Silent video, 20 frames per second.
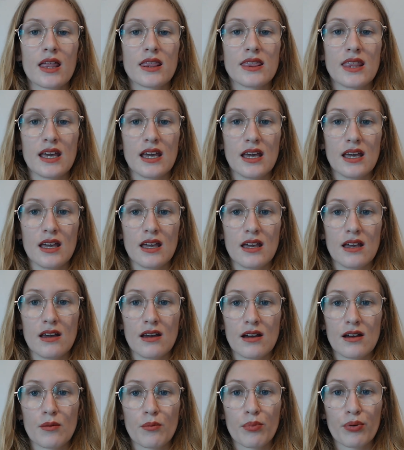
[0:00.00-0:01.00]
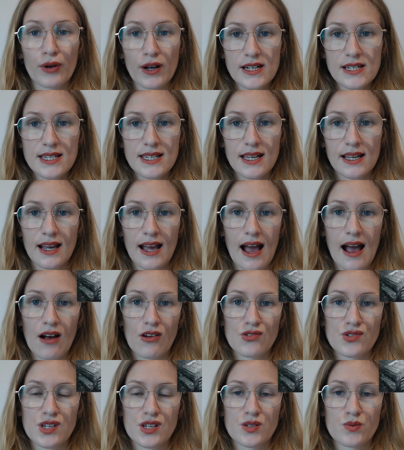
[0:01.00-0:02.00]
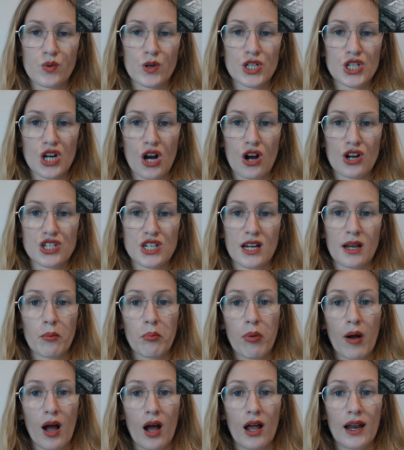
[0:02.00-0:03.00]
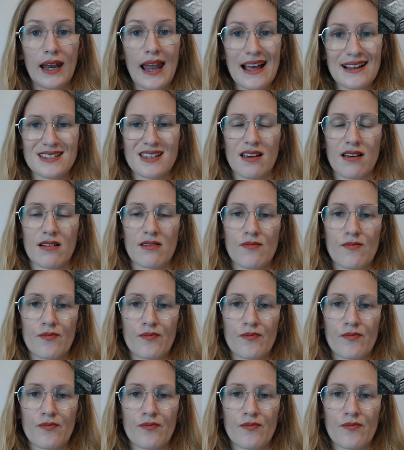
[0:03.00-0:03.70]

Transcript: the printing houses were charging per letter.